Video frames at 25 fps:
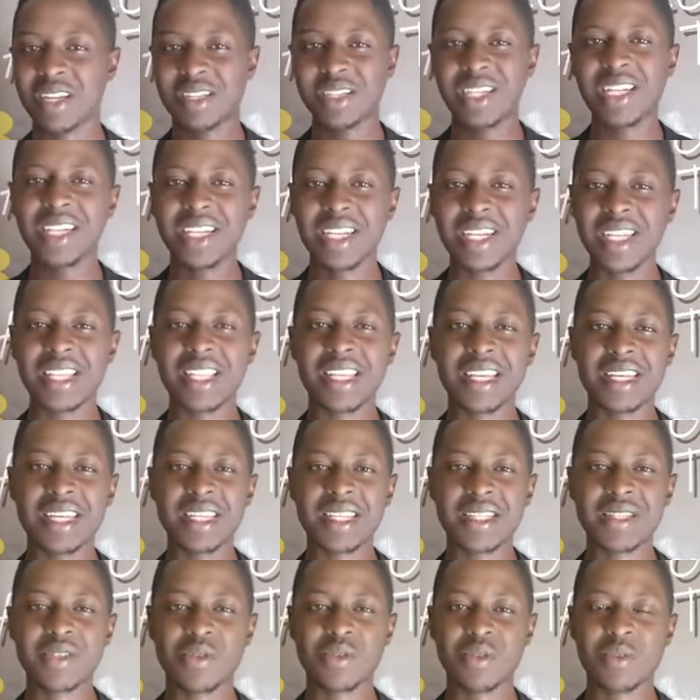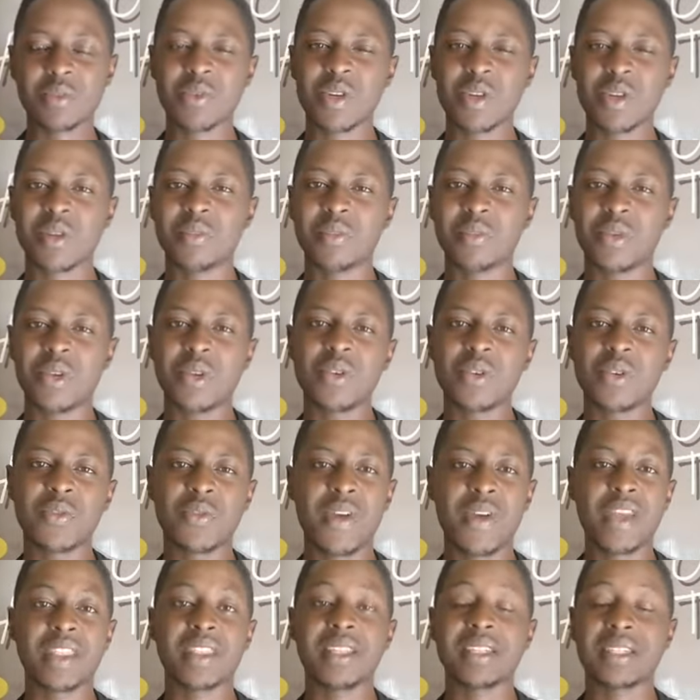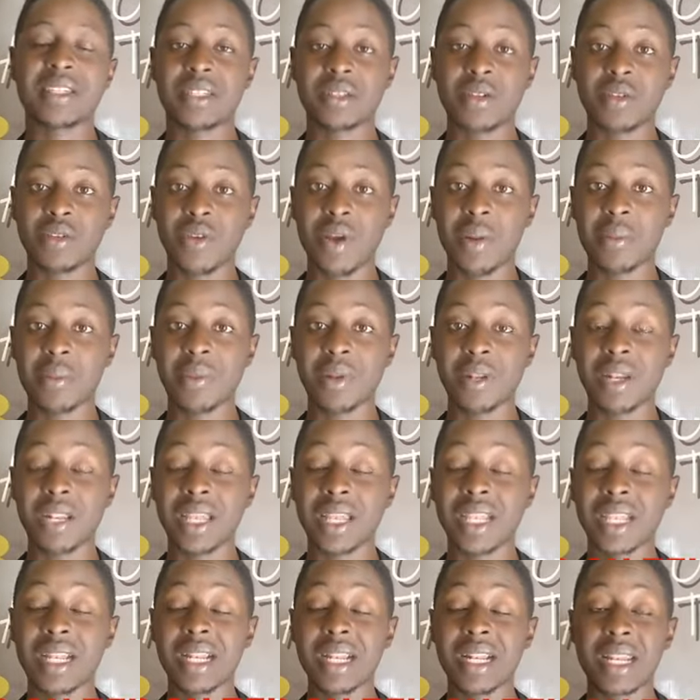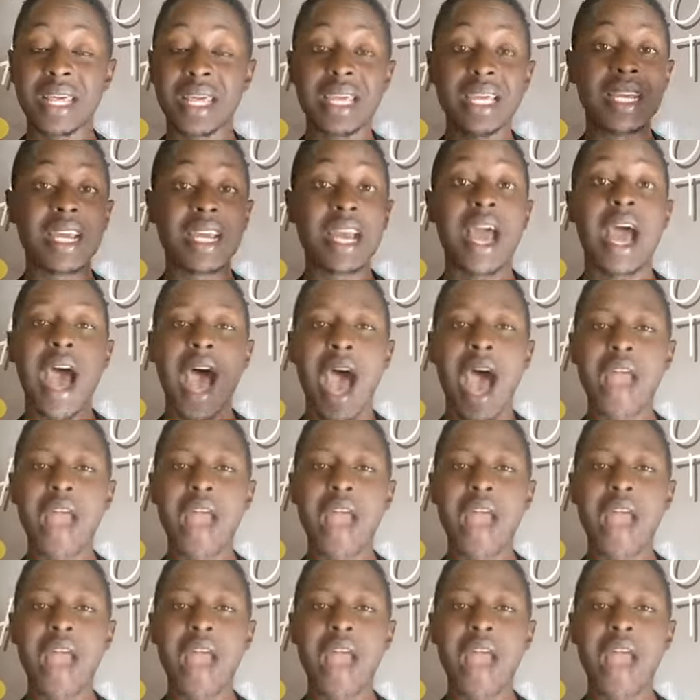Click in the description below to find the Telegram link